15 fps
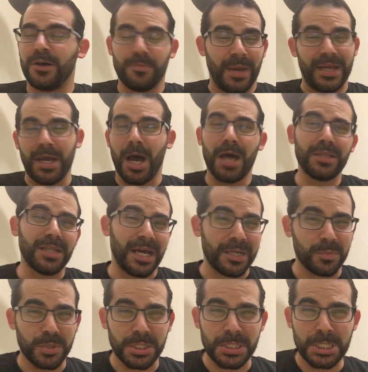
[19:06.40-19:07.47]
My
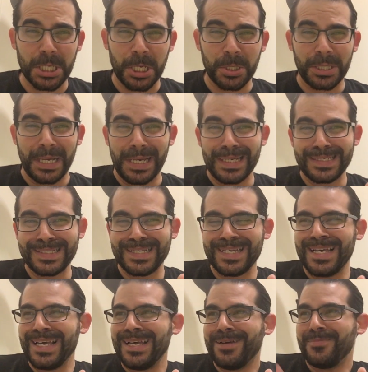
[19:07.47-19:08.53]
online persona,
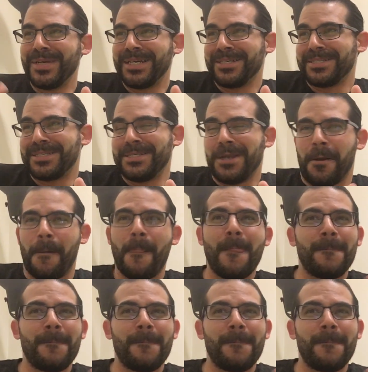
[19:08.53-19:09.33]
because you know.